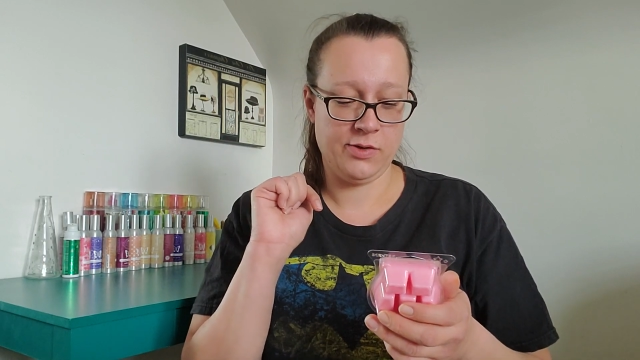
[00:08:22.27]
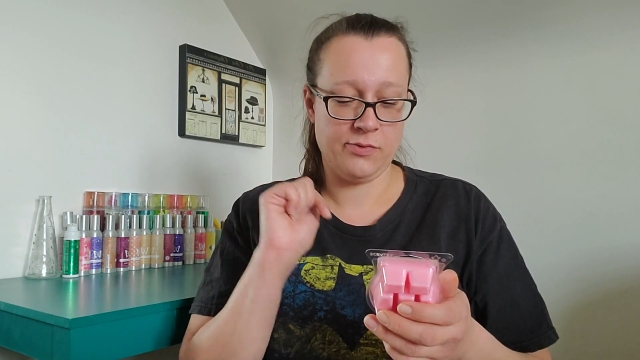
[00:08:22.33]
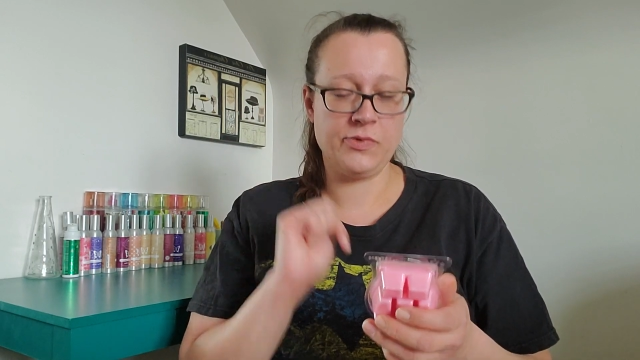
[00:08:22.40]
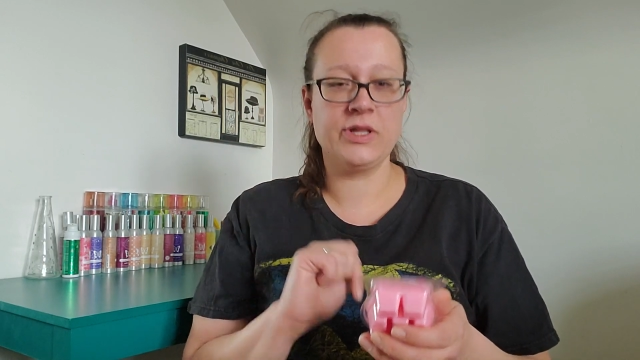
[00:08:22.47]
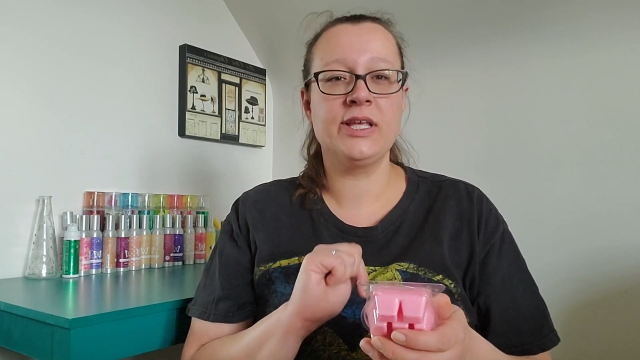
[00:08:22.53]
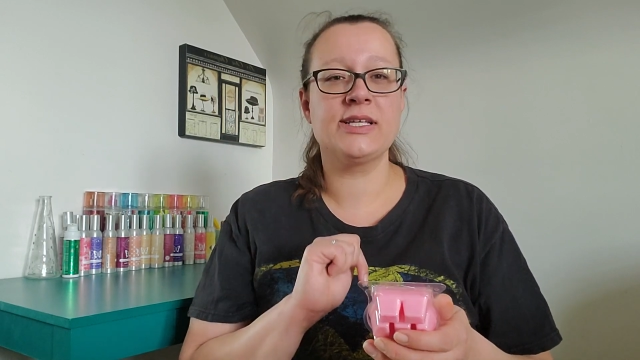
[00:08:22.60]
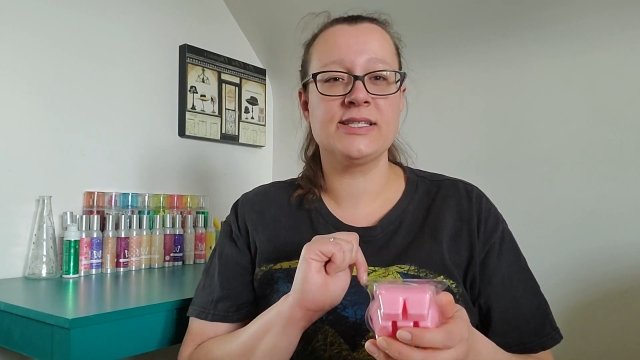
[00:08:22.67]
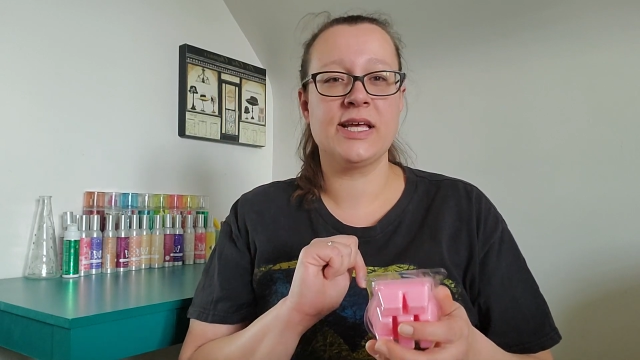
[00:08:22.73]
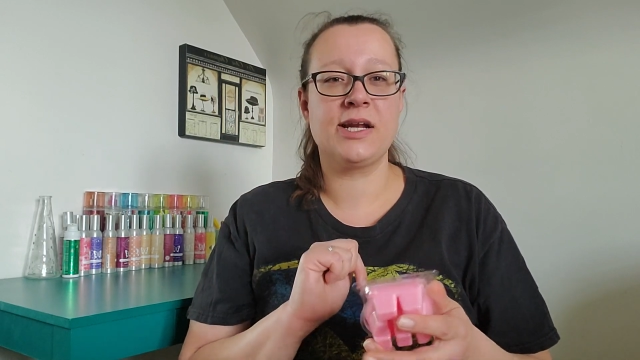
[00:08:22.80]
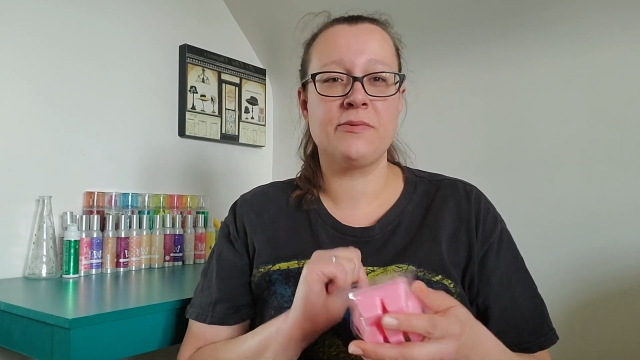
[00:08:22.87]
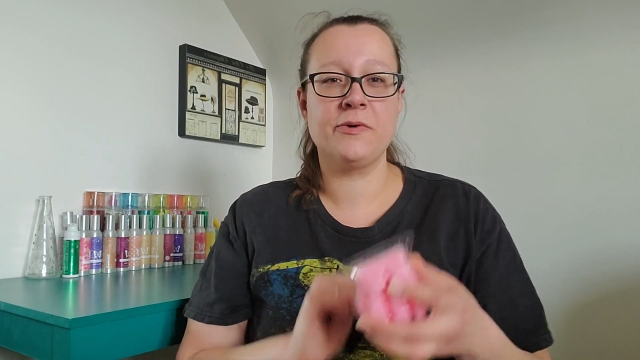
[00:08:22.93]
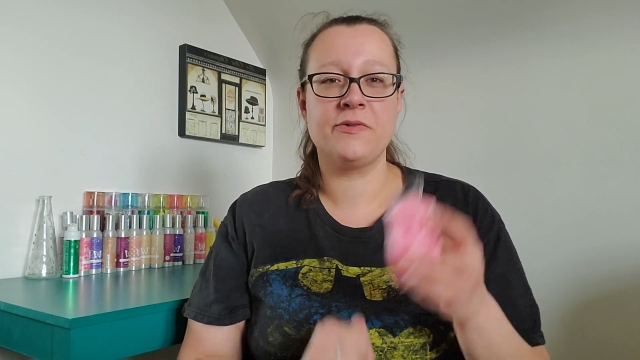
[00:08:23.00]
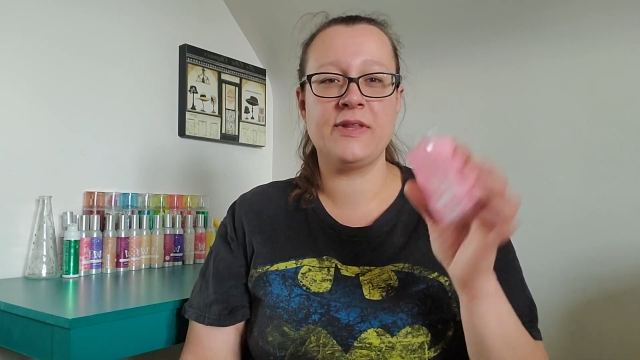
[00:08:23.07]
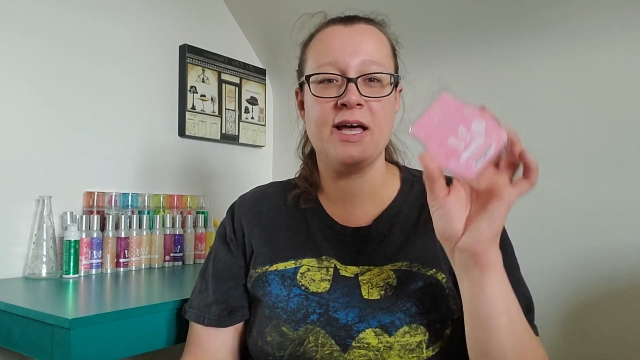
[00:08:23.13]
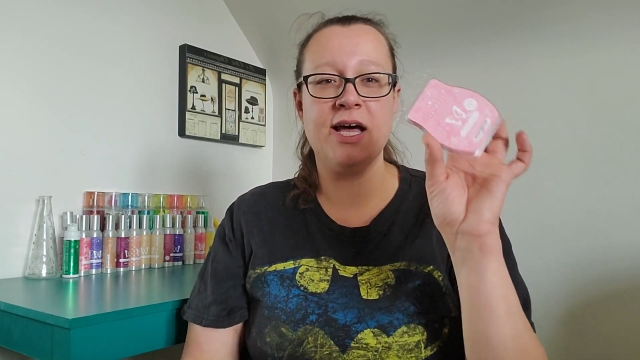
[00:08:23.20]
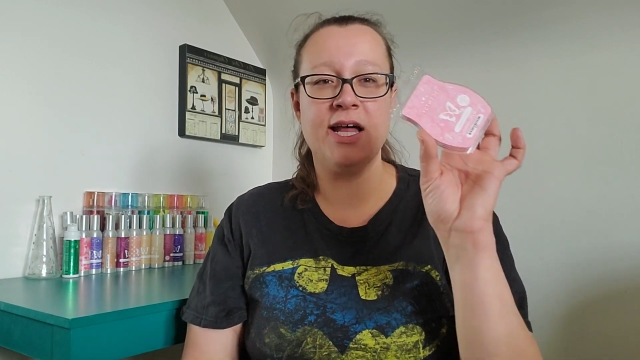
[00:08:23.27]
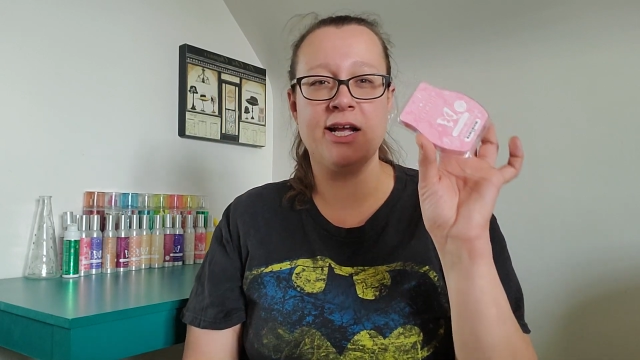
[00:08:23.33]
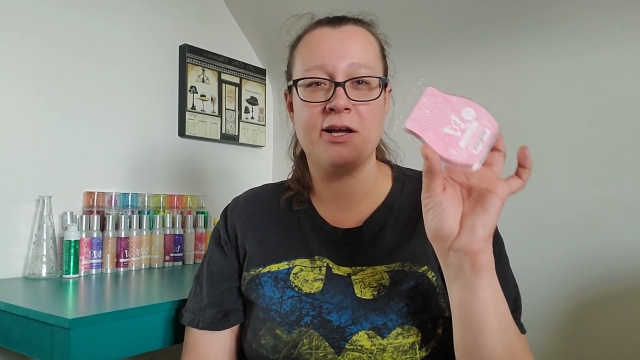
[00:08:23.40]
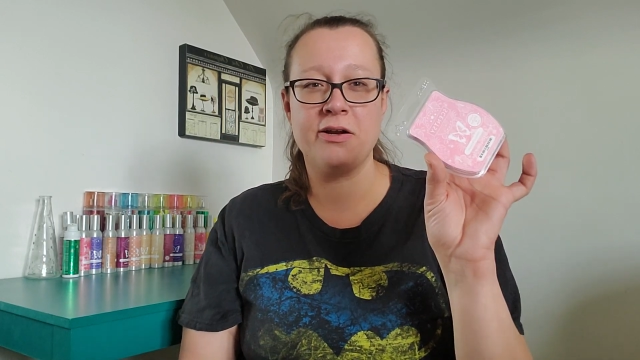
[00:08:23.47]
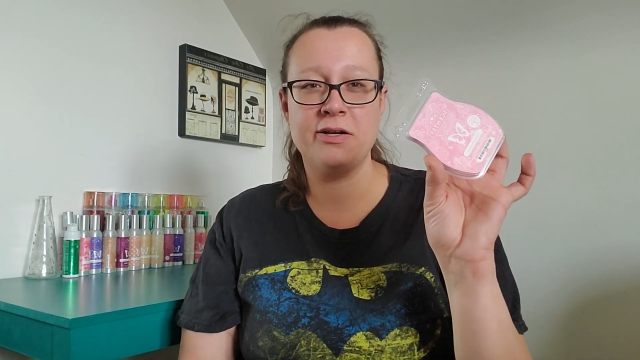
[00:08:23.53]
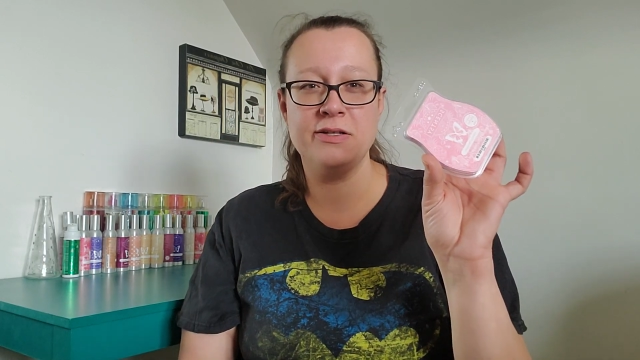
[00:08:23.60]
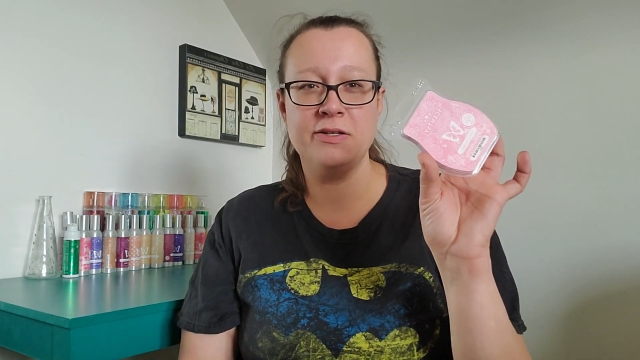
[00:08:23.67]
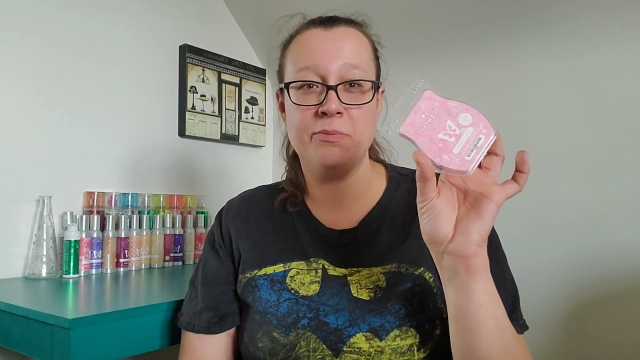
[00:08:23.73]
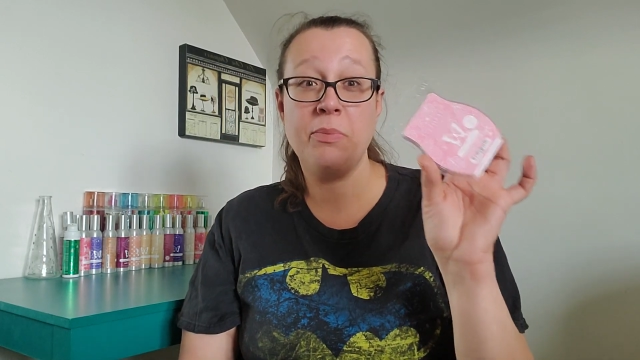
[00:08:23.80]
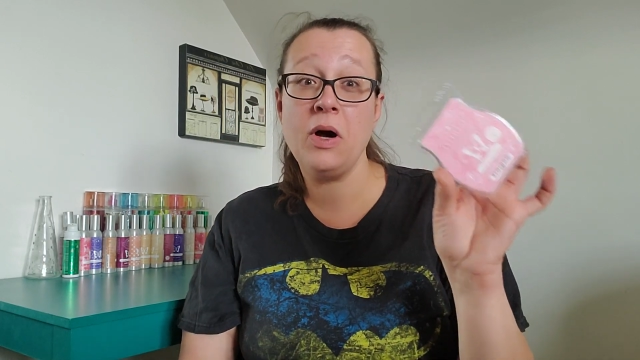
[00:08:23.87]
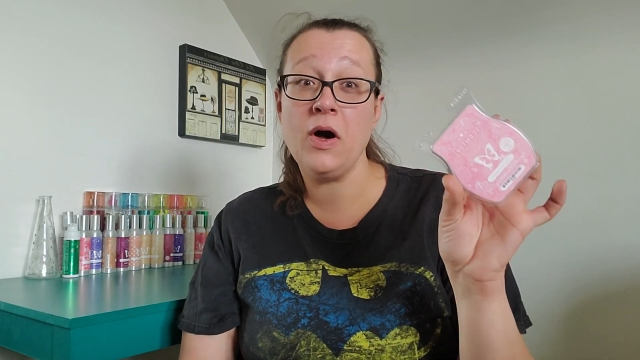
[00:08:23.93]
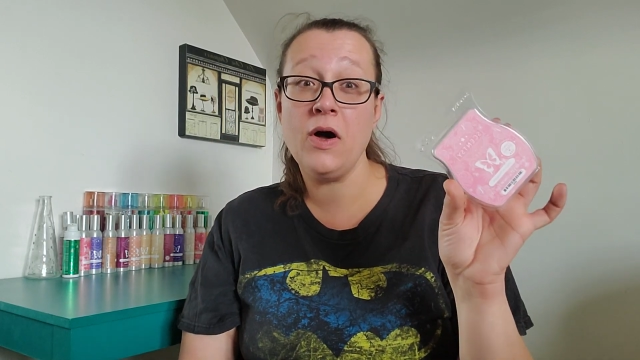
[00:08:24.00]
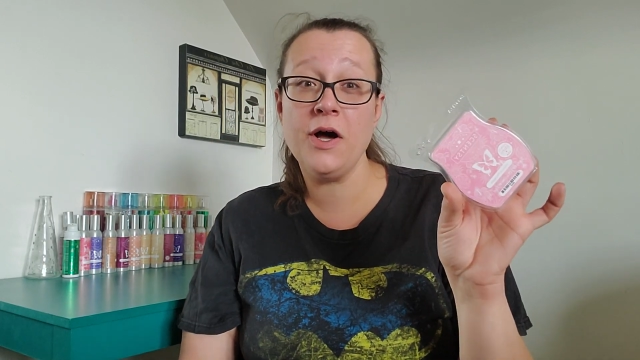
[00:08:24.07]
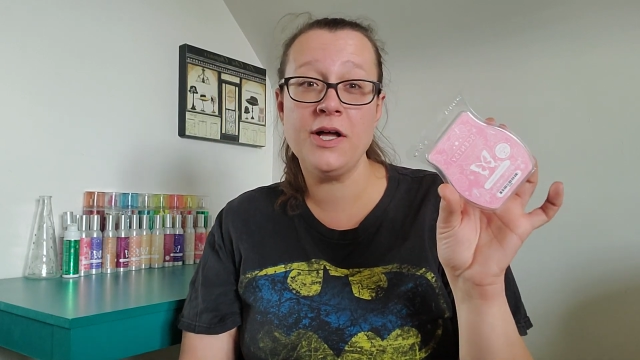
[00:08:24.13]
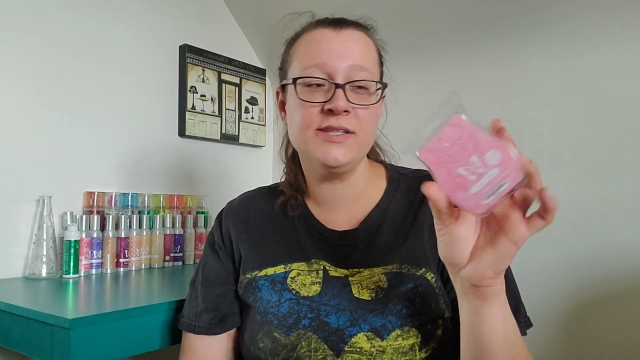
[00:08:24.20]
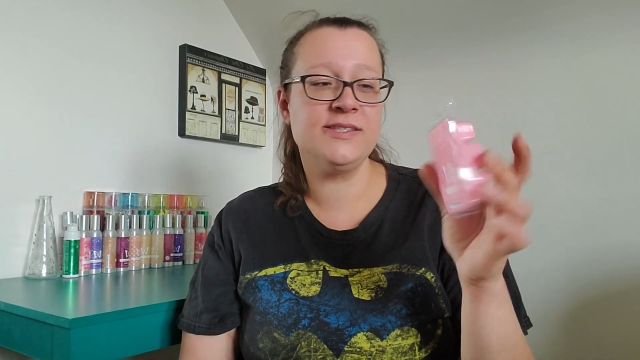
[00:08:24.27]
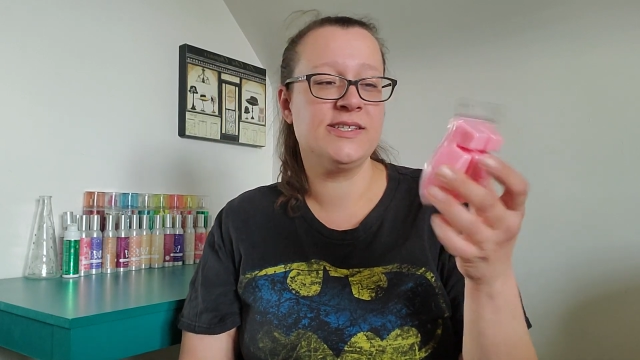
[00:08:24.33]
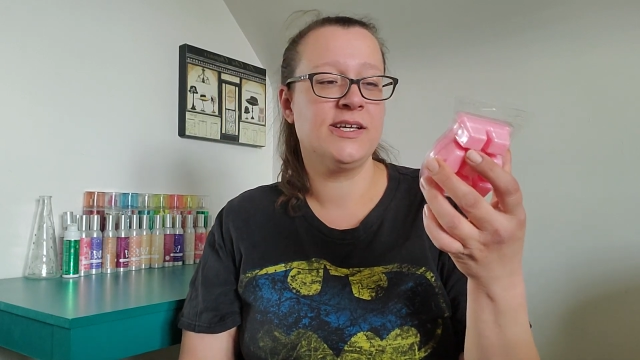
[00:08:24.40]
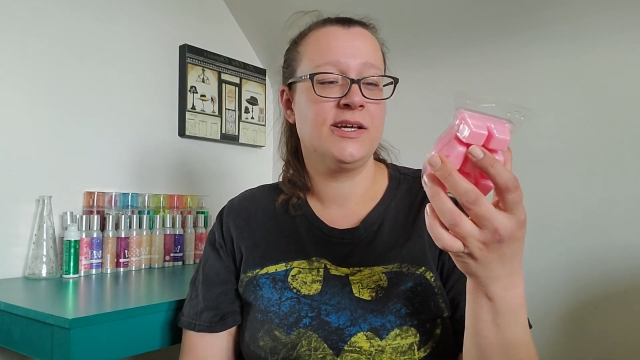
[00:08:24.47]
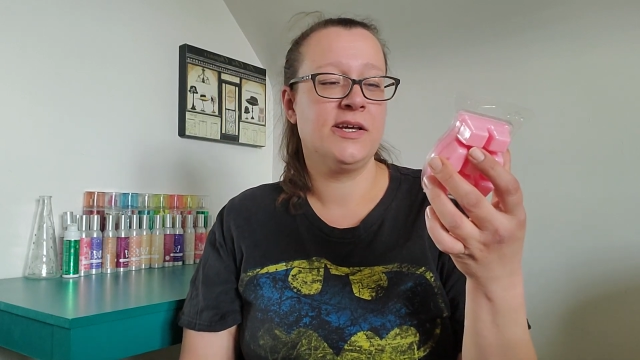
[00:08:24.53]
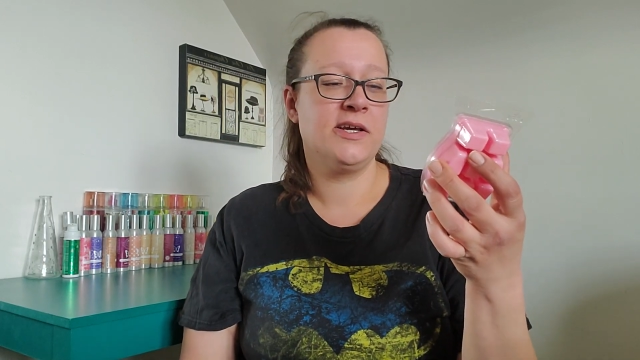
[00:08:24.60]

Really excited about that. I got it in the pods.